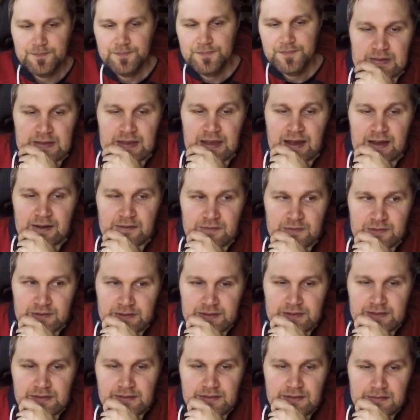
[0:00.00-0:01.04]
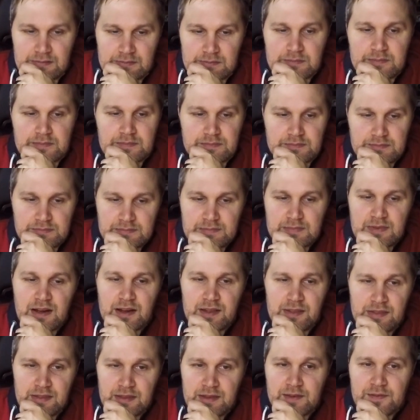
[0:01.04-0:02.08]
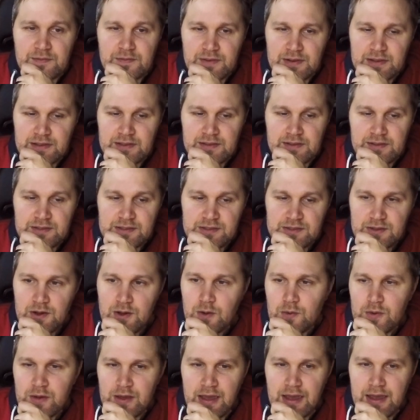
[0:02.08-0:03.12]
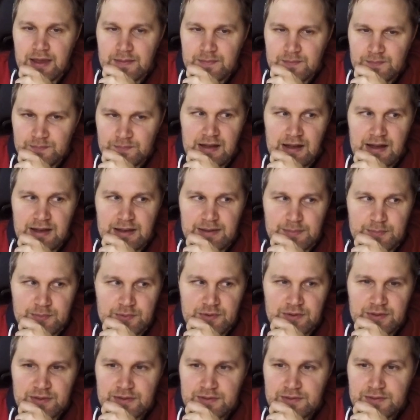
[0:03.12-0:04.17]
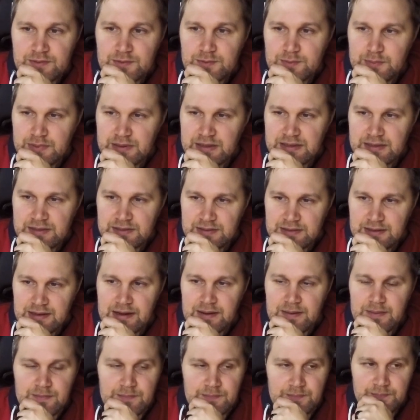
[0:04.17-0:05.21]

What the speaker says: Yeah, Flittle, I think Flittle is okay. I'd put it to B tier.